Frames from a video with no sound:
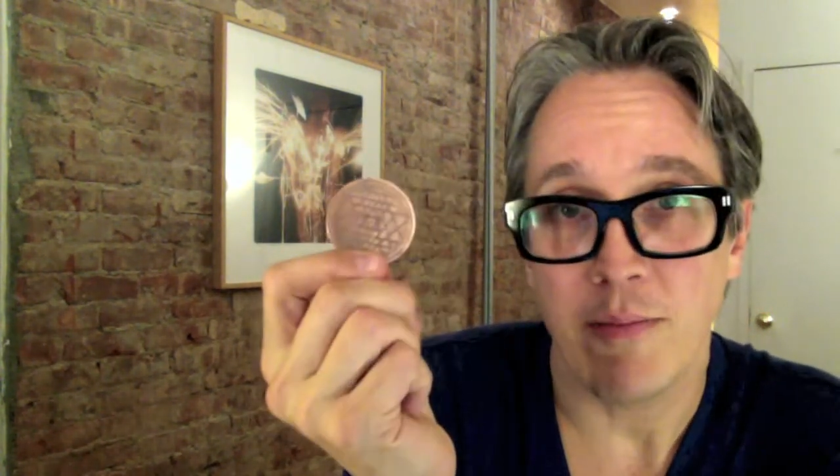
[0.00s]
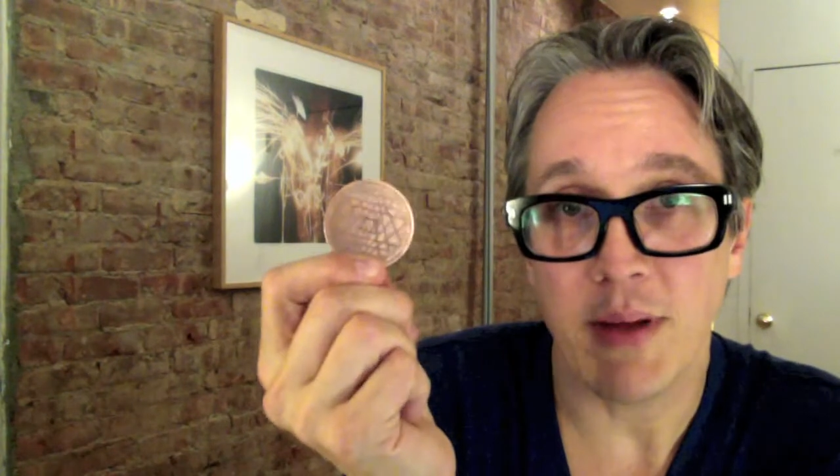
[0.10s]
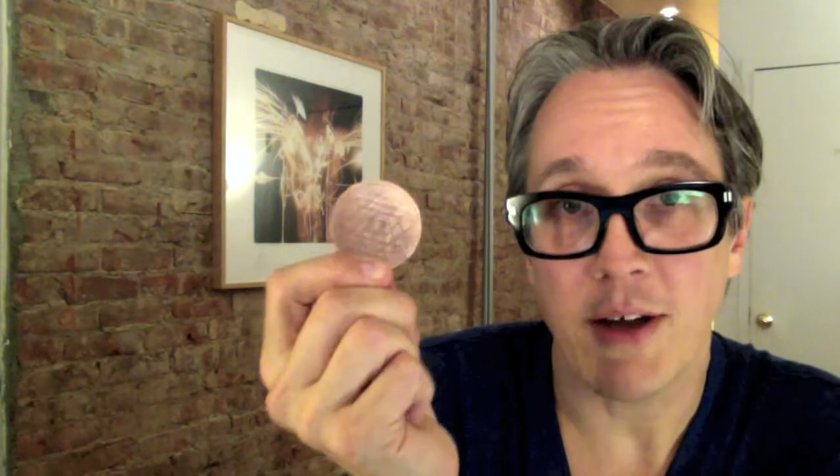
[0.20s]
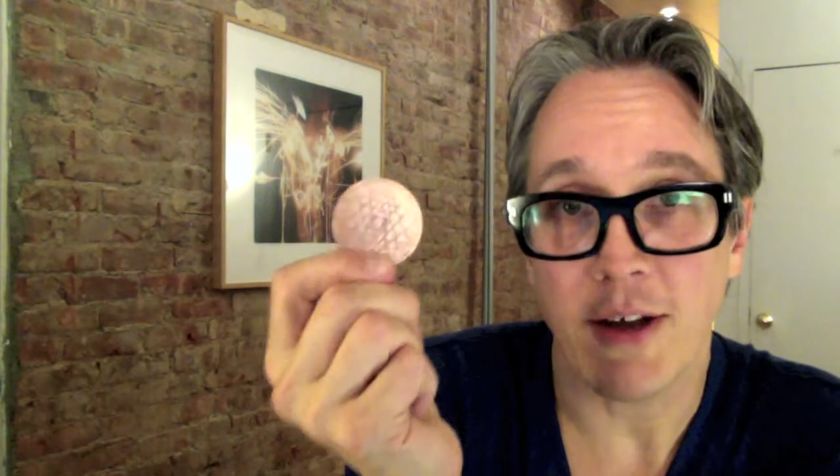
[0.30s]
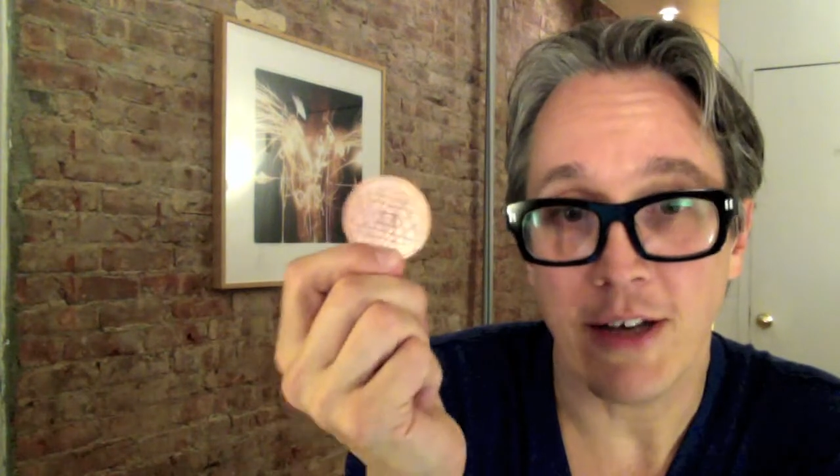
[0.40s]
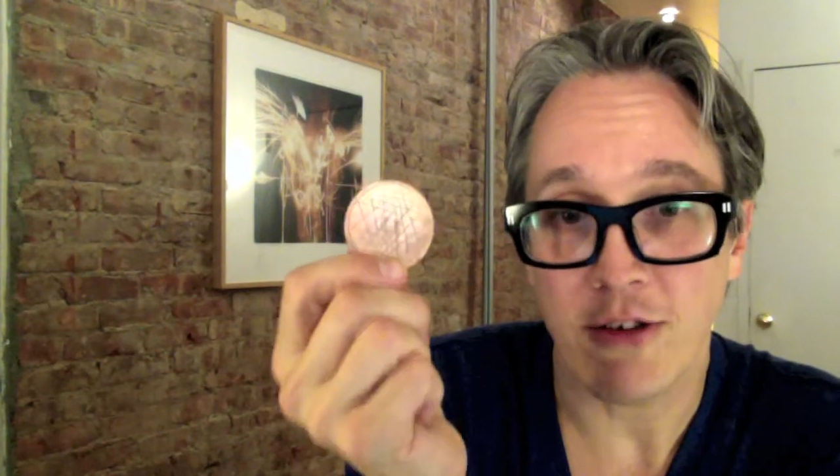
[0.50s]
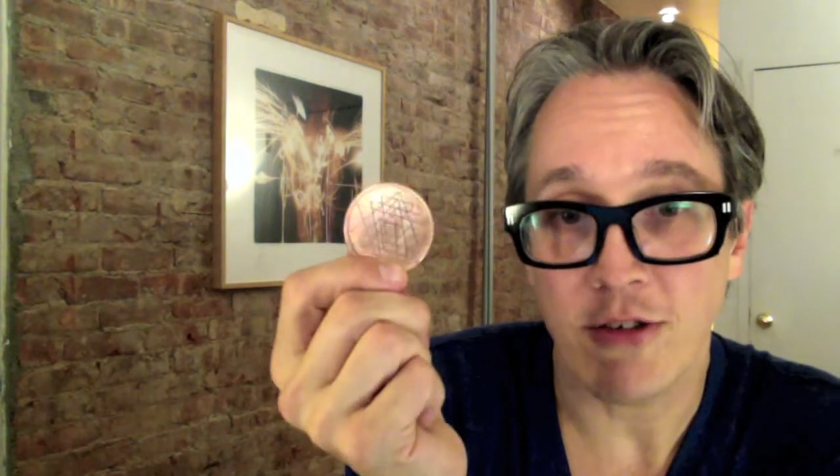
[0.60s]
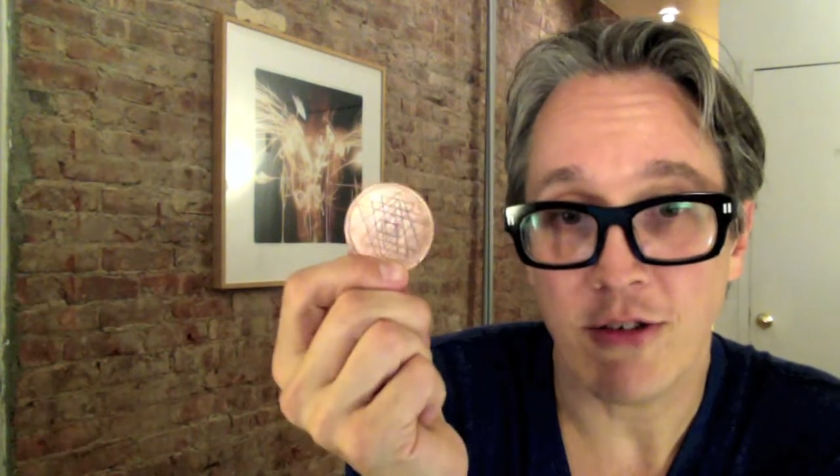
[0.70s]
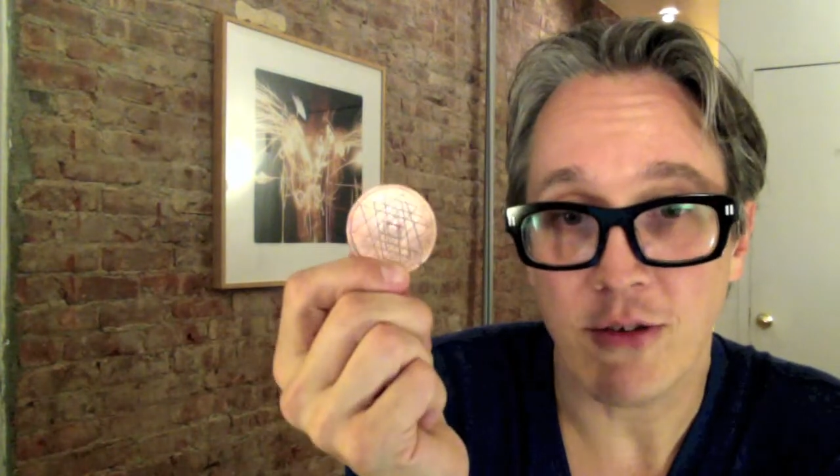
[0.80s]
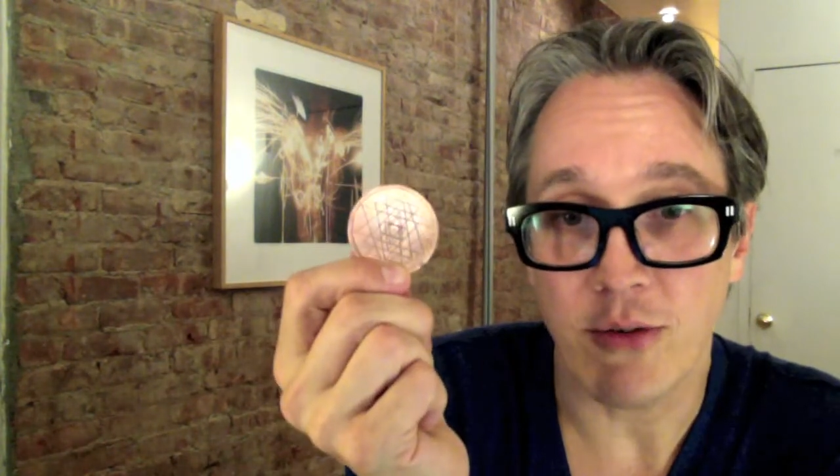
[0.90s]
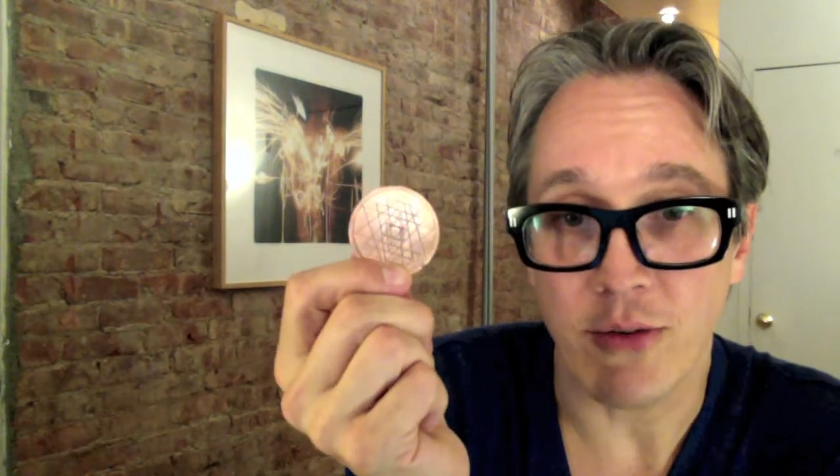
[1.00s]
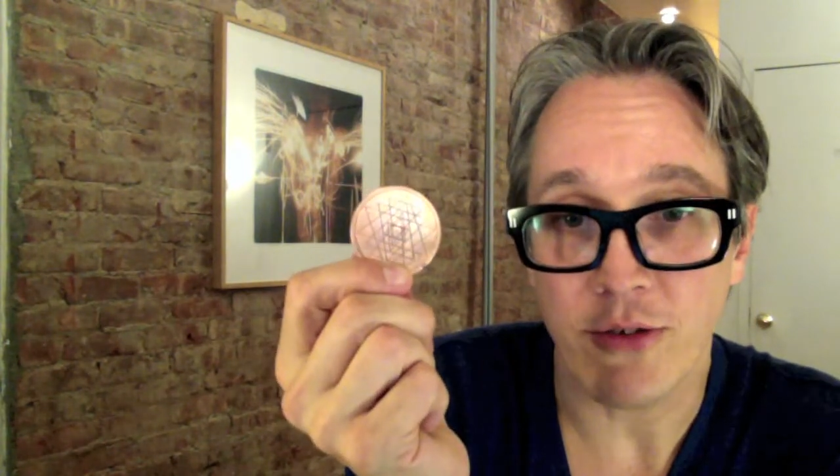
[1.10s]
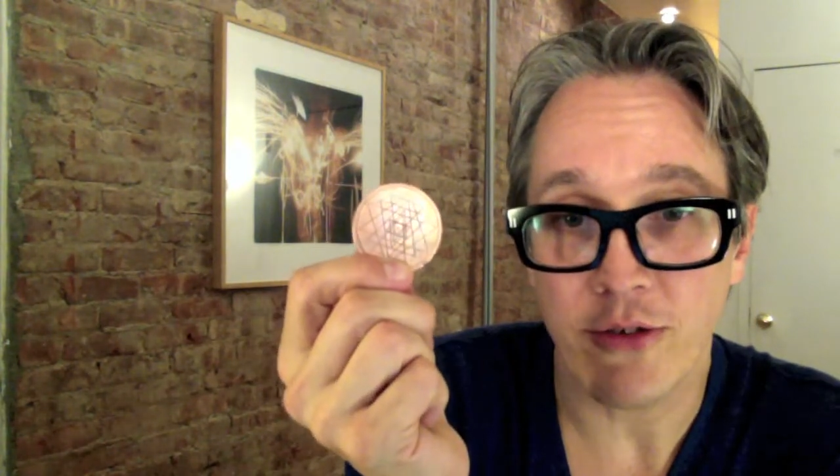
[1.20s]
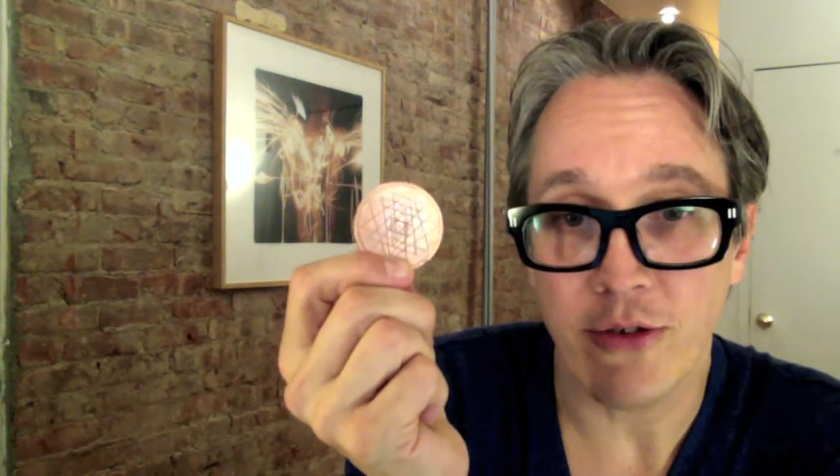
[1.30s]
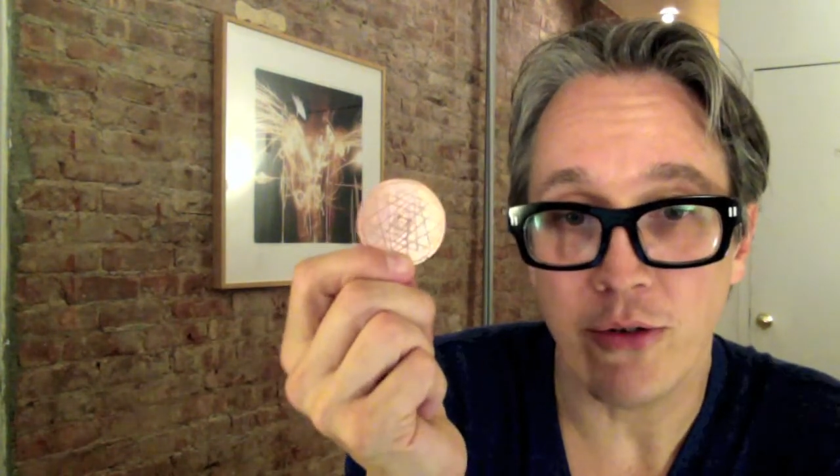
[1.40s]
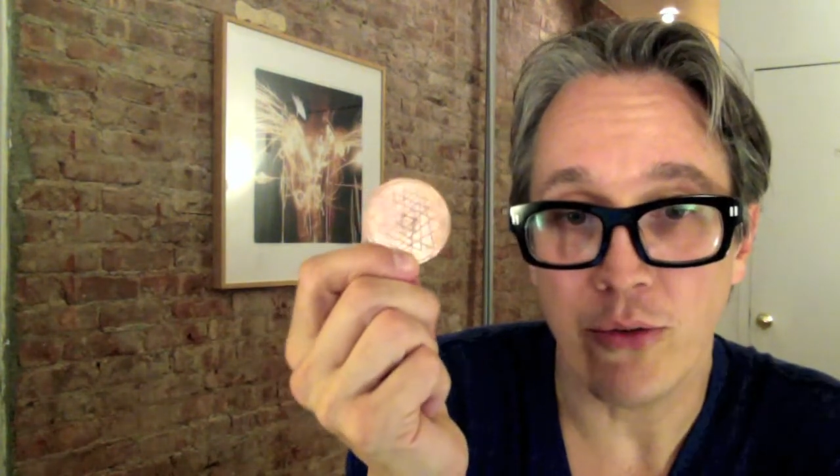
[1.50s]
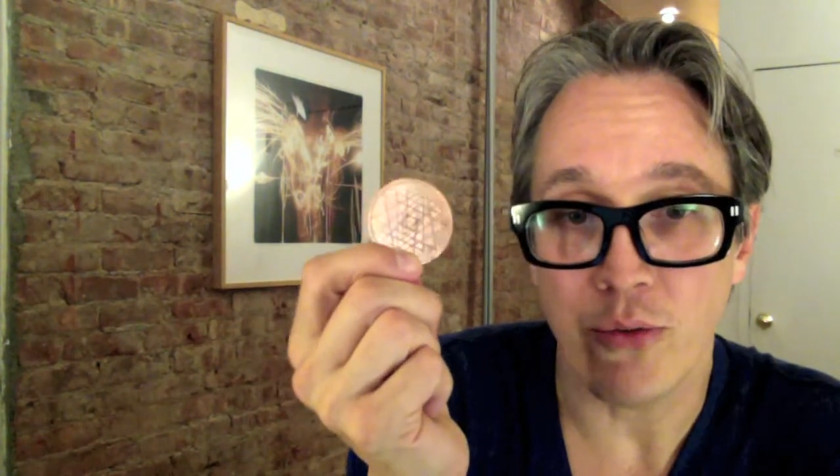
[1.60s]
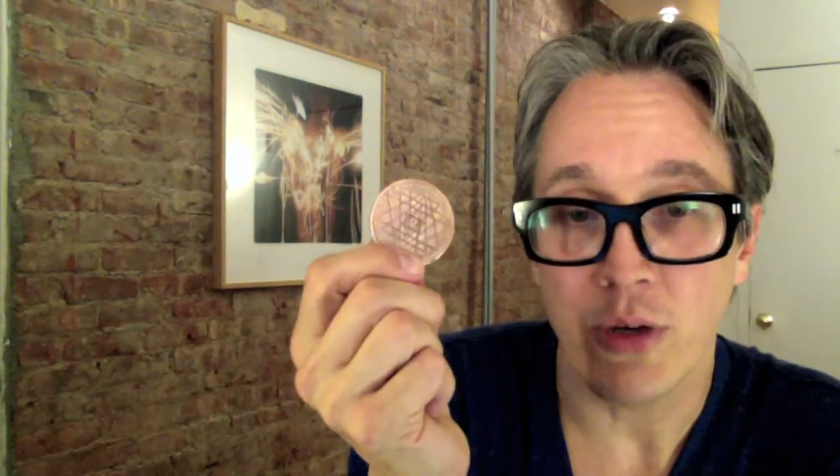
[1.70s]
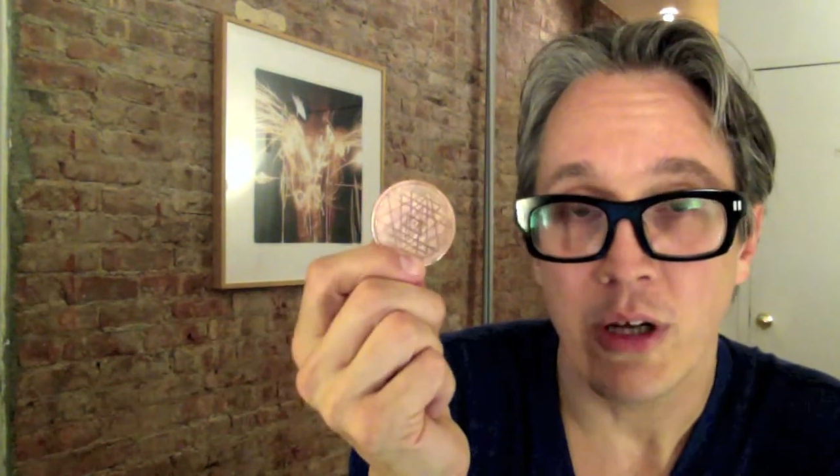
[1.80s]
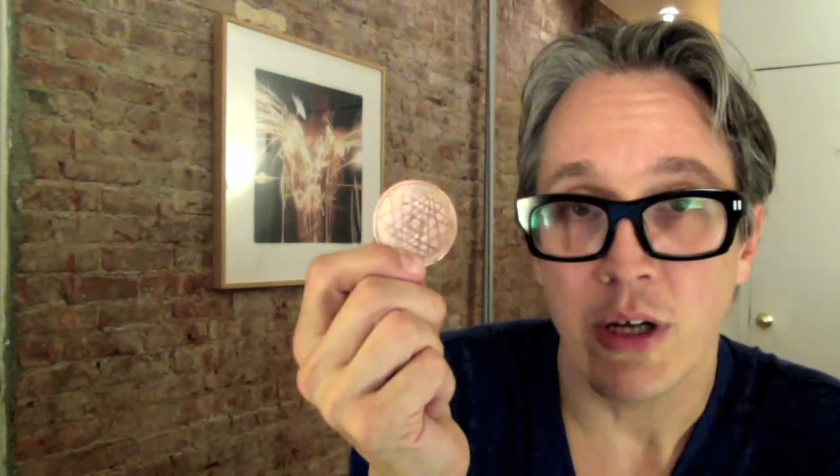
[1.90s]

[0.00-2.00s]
big audacious goals to